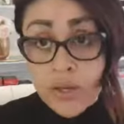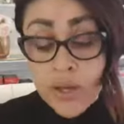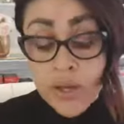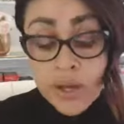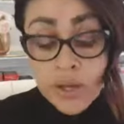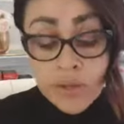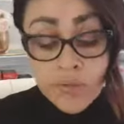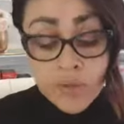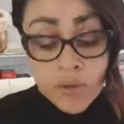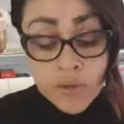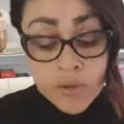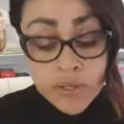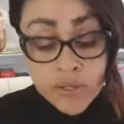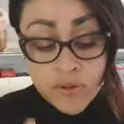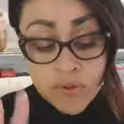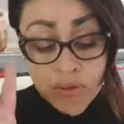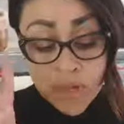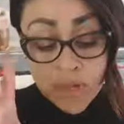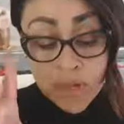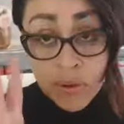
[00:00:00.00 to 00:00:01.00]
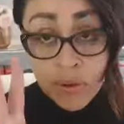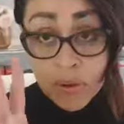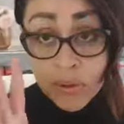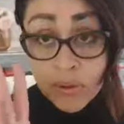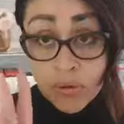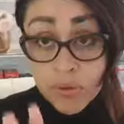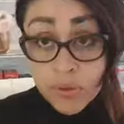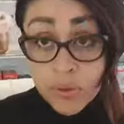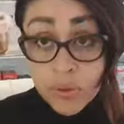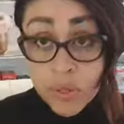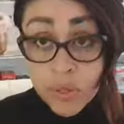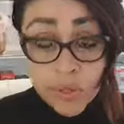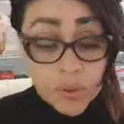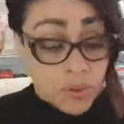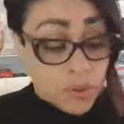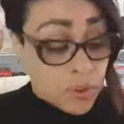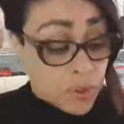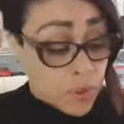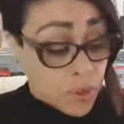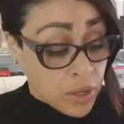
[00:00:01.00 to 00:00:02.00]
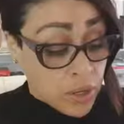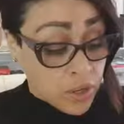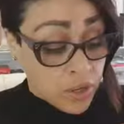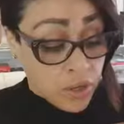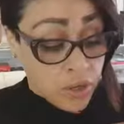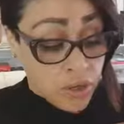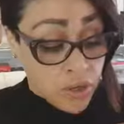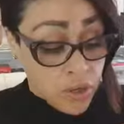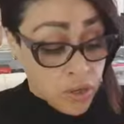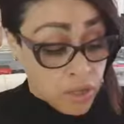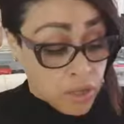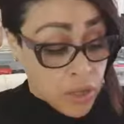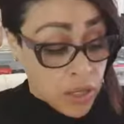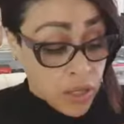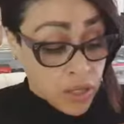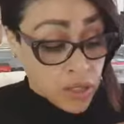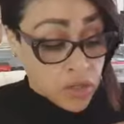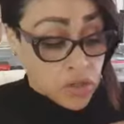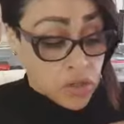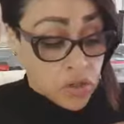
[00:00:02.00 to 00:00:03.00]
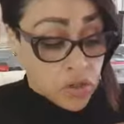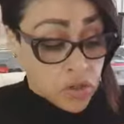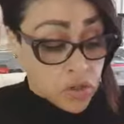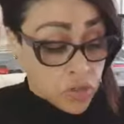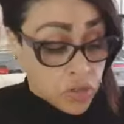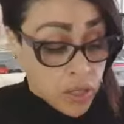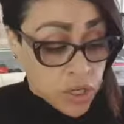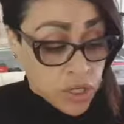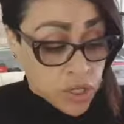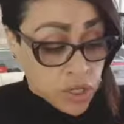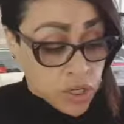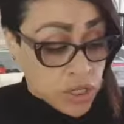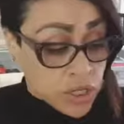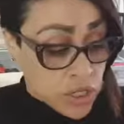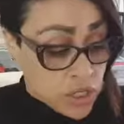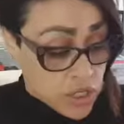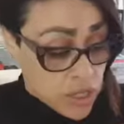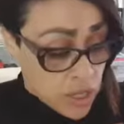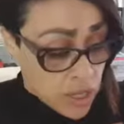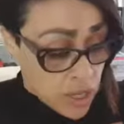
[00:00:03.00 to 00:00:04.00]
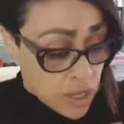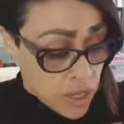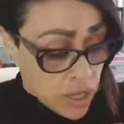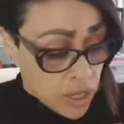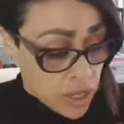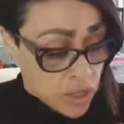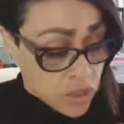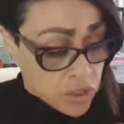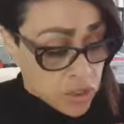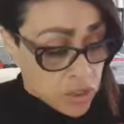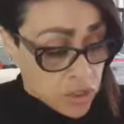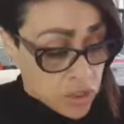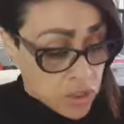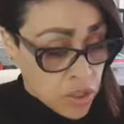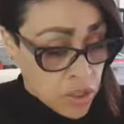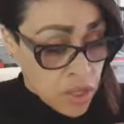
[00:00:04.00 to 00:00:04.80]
And I feel as if they're going through it with whatever third party situation is at hand.